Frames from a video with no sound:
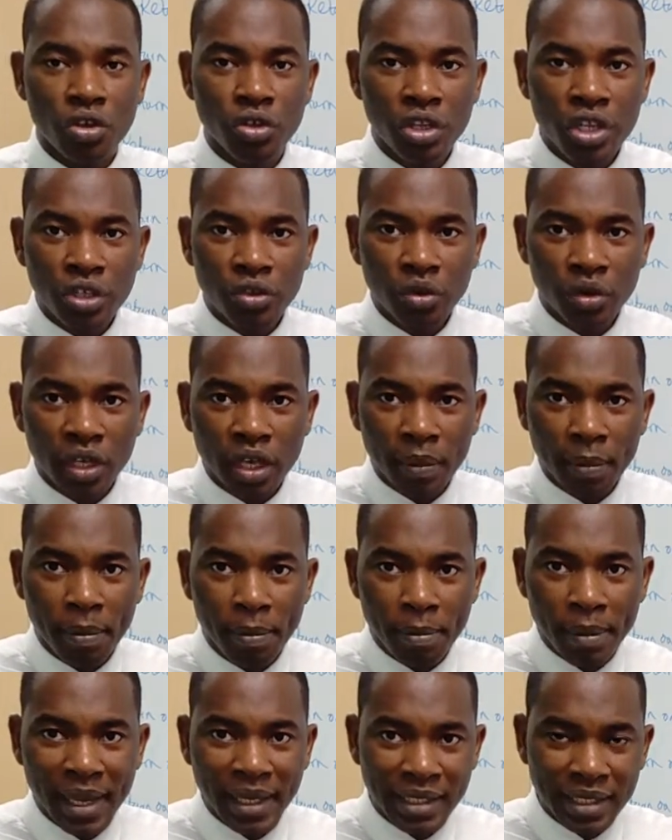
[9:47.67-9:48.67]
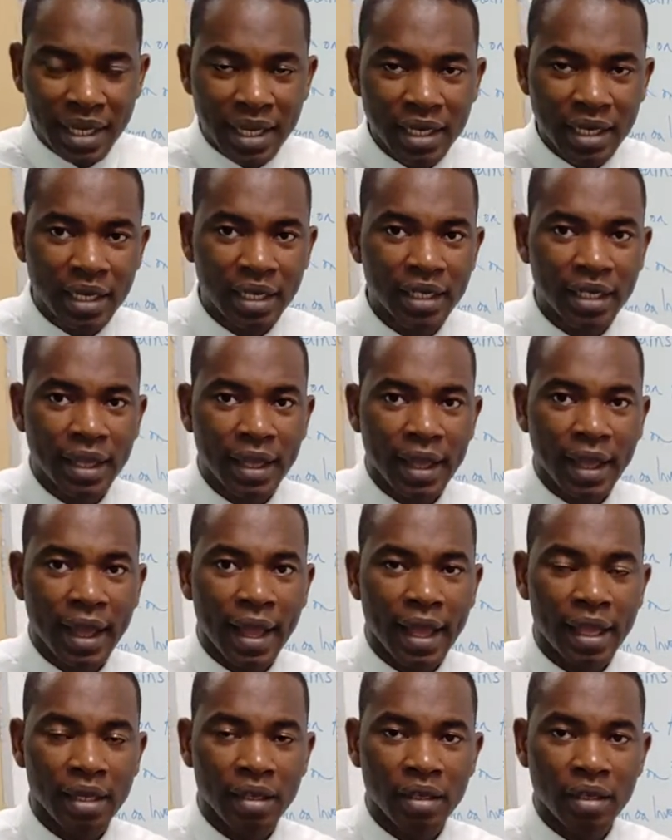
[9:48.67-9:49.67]
you need to keep maintaining
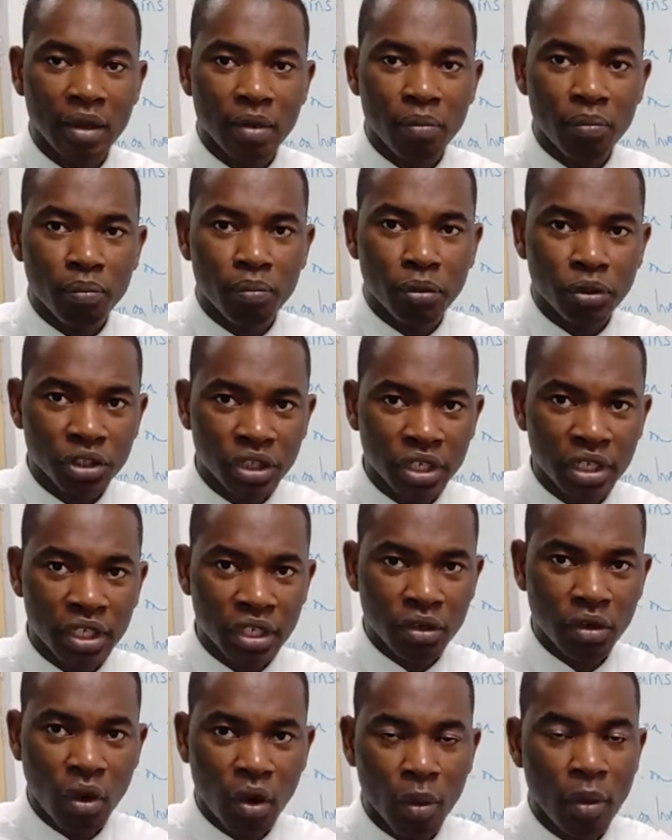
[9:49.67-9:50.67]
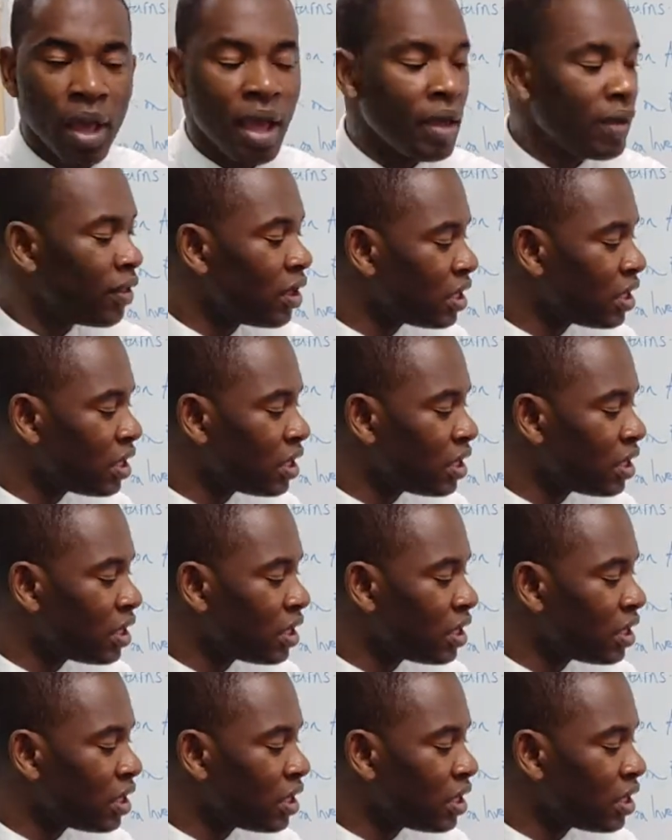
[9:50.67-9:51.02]
and pushing it up.